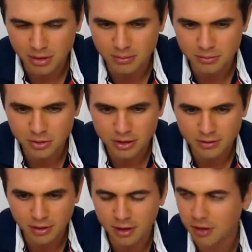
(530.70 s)
trying
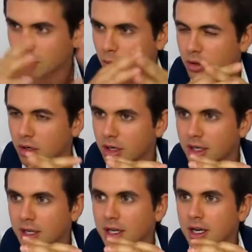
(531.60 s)
to think of the word.
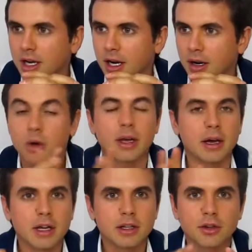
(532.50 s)

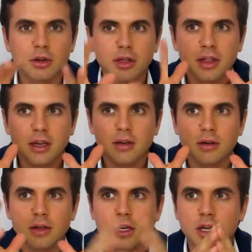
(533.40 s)
Don't think
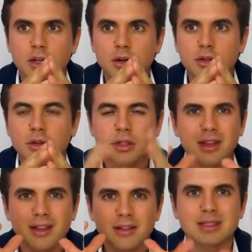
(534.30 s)

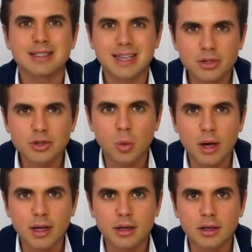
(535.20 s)
in a scarce
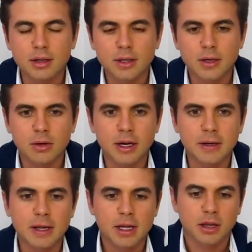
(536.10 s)
way, right?